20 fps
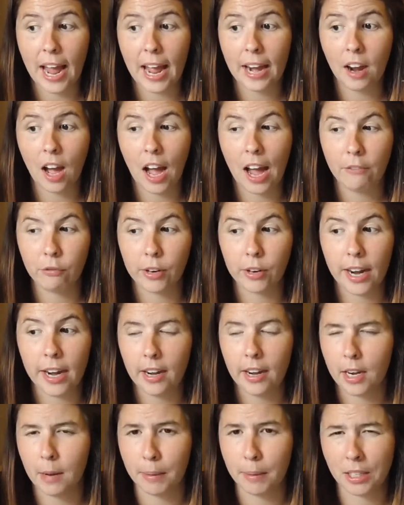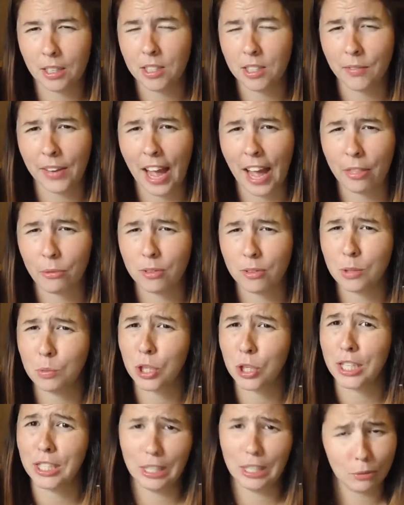and I've read An Abundance of Catherines,
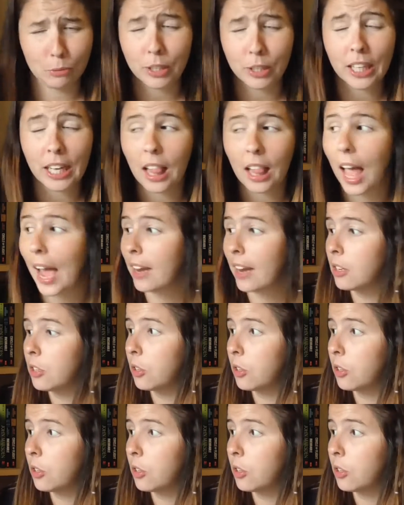which I didn't really like,